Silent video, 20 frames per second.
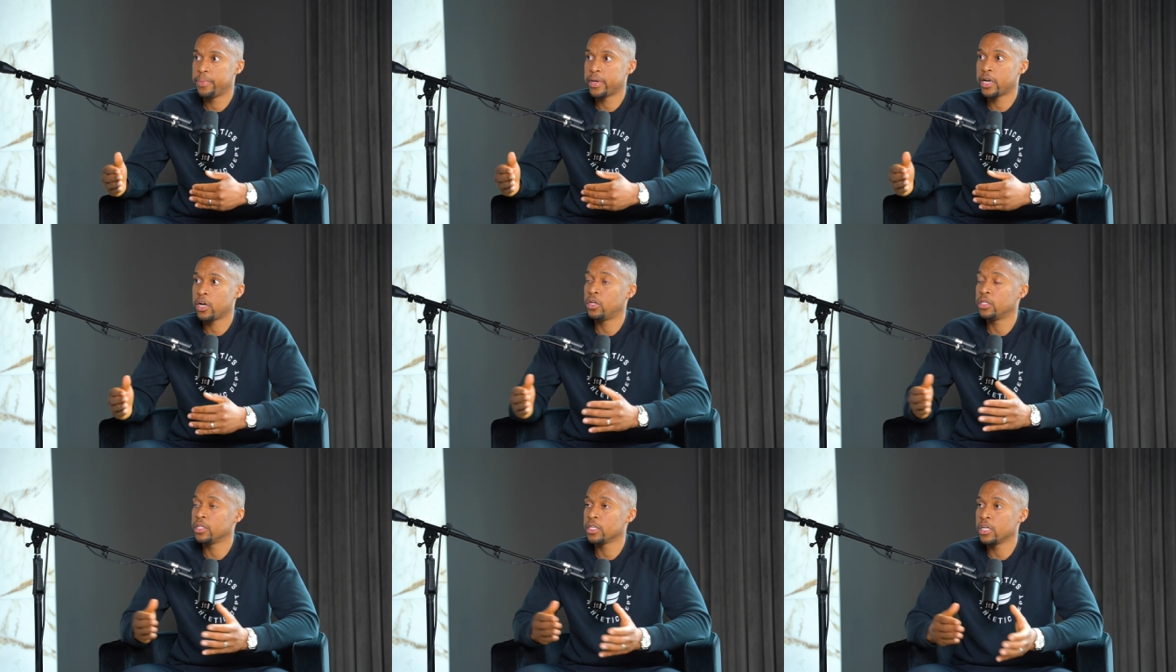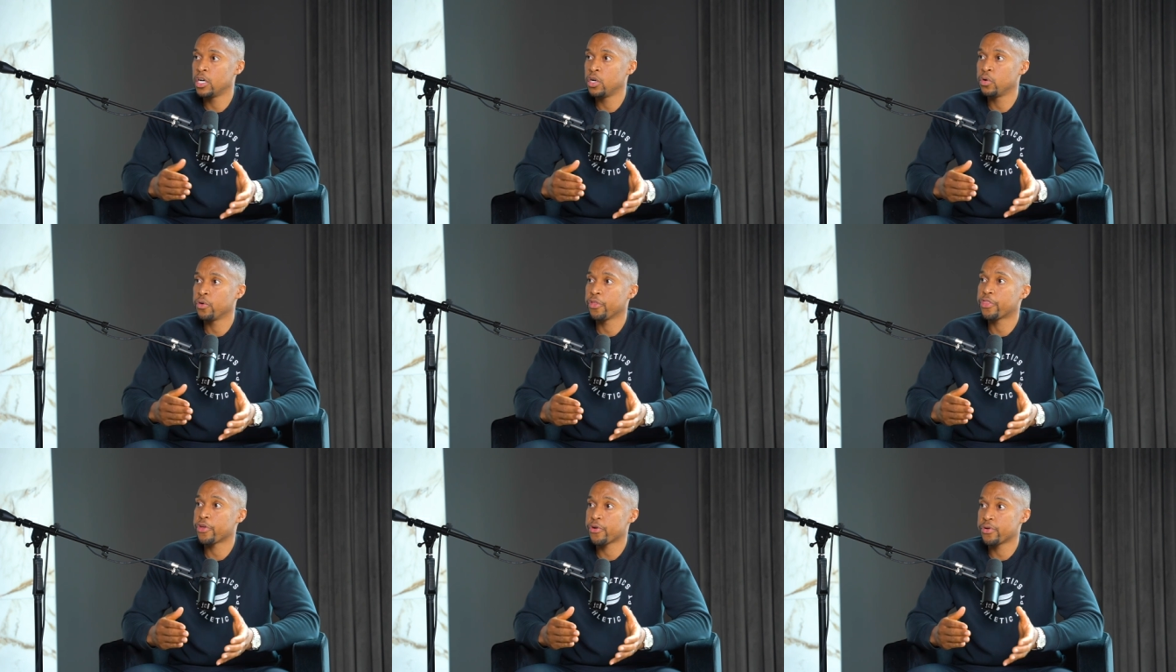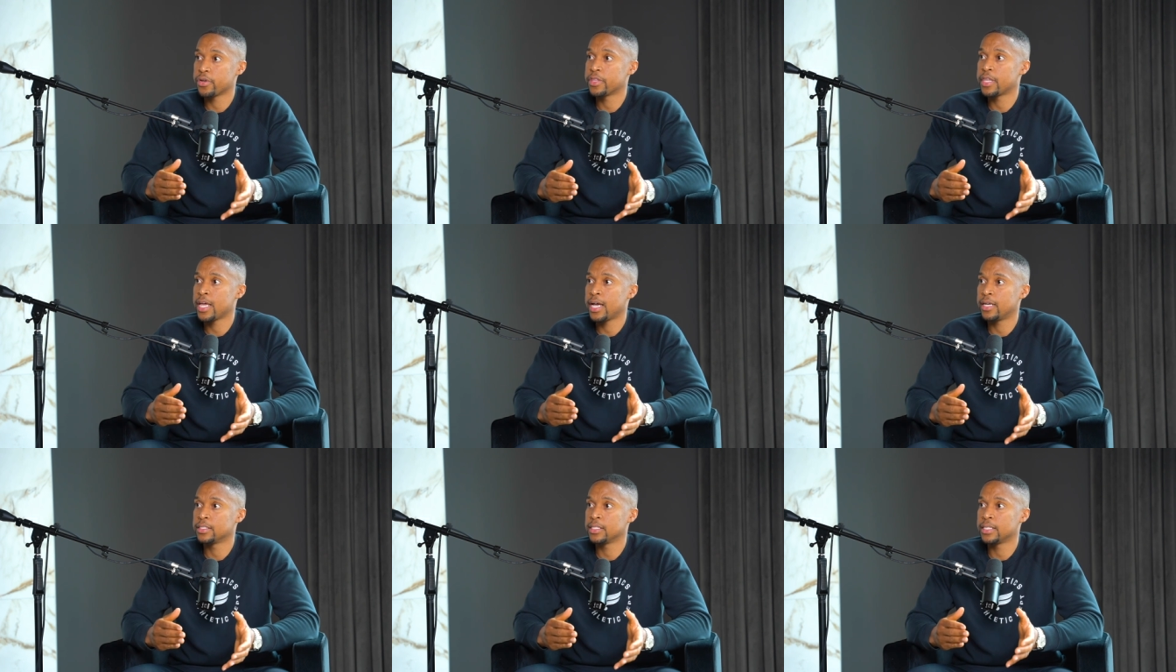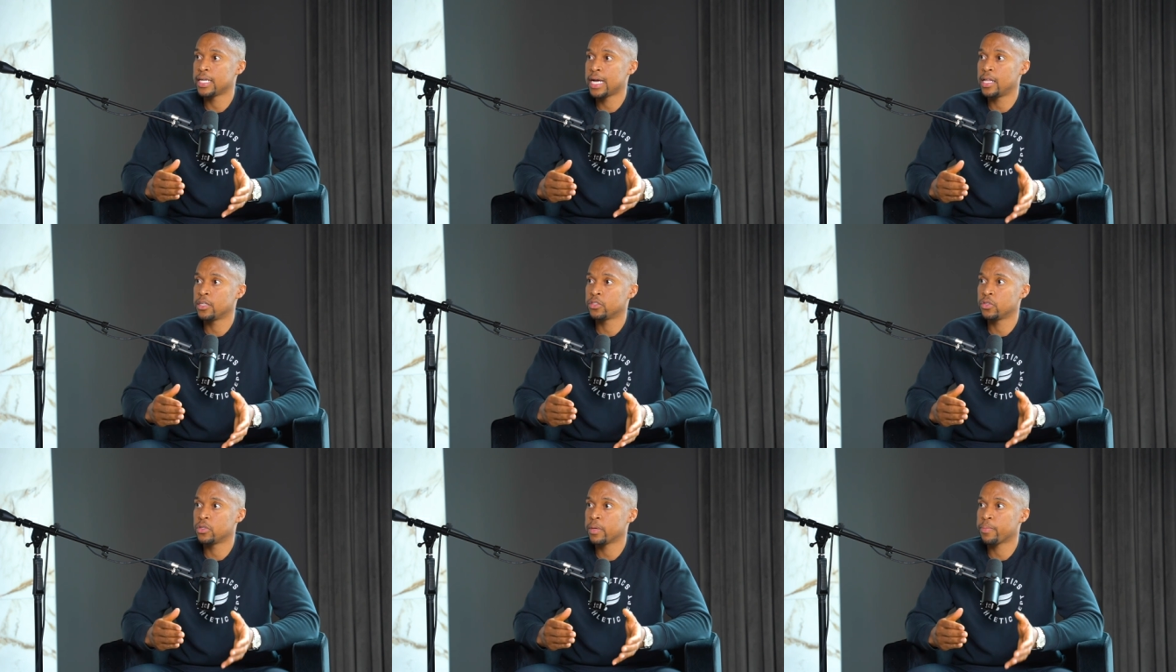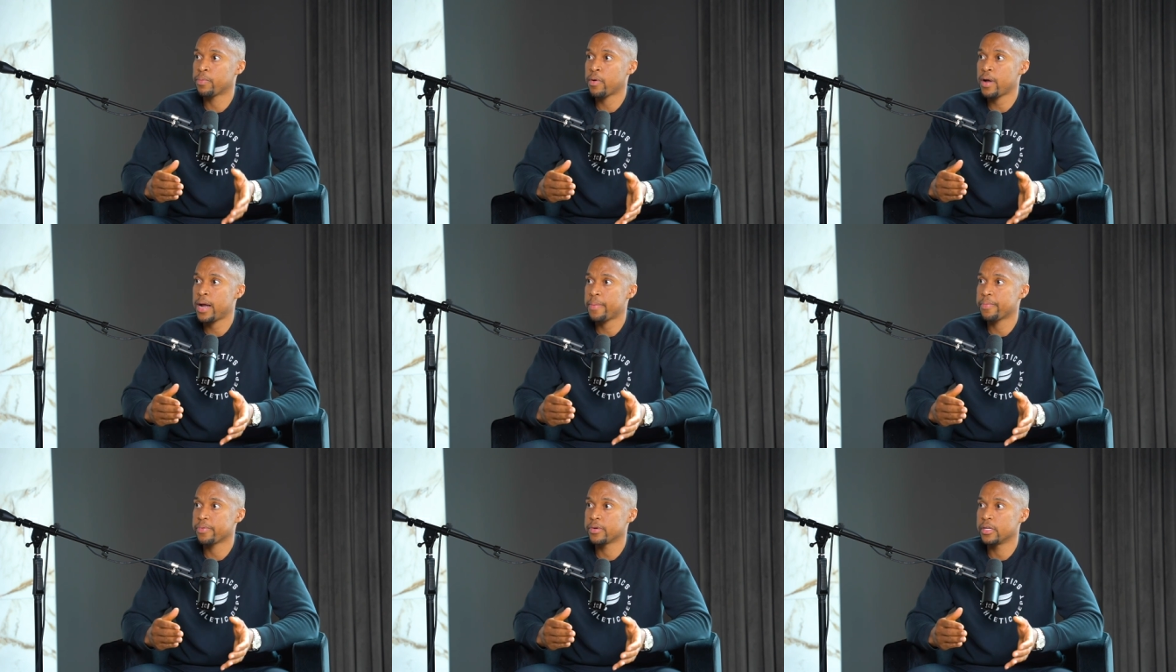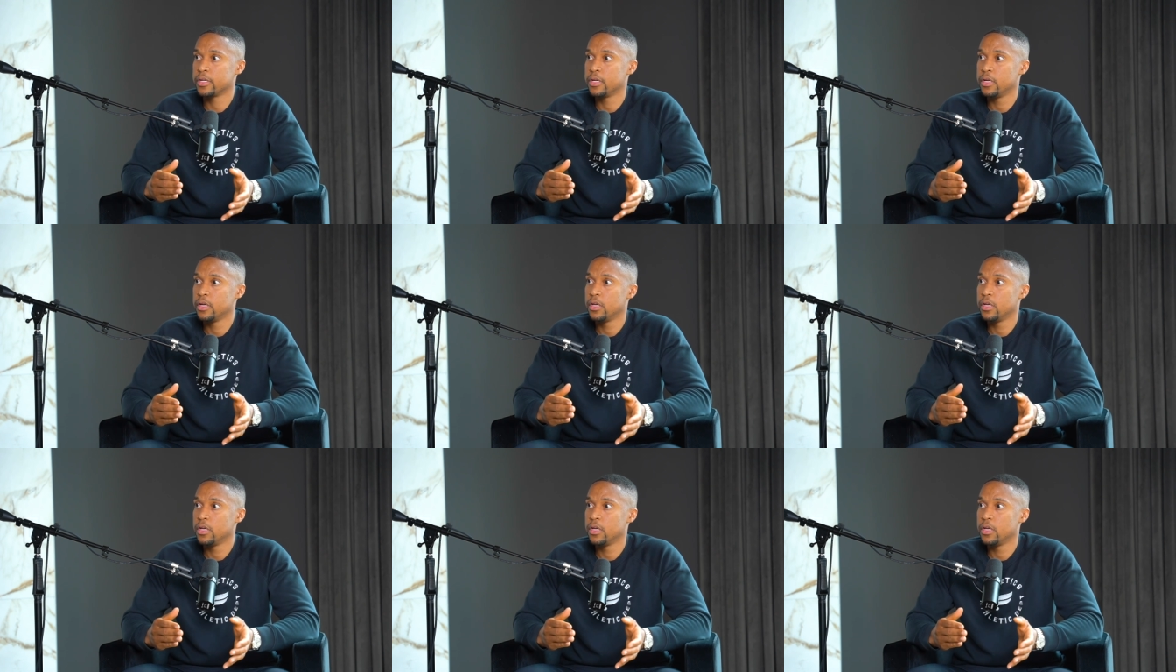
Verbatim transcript: but I only owe $30,000 on the property.